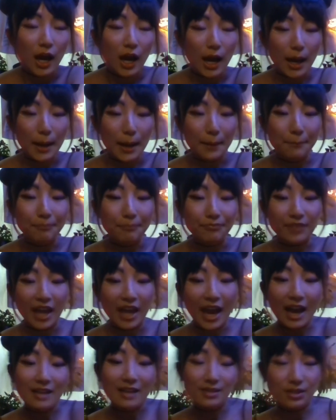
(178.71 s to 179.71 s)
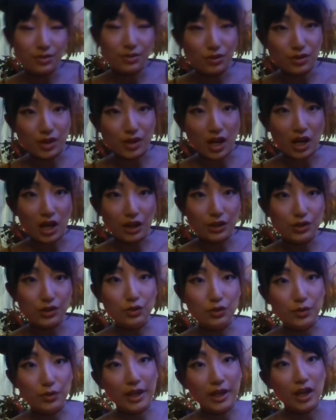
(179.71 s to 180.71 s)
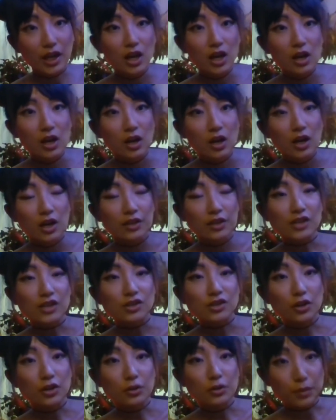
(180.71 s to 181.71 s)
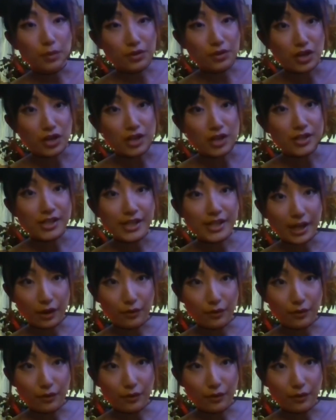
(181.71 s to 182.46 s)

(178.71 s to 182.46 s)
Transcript: Um, at Sister Song is doing. That's called the Birth Justice Care